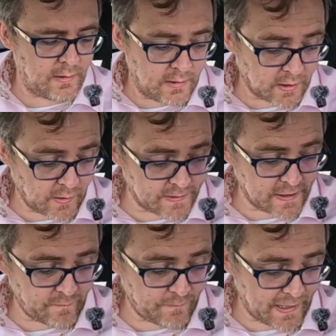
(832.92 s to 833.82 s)
got
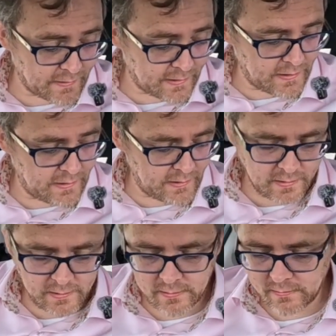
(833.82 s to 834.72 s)
myself a Bounty,
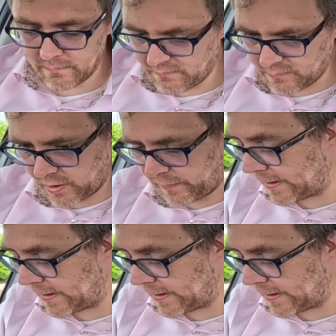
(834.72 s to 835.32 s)
chewing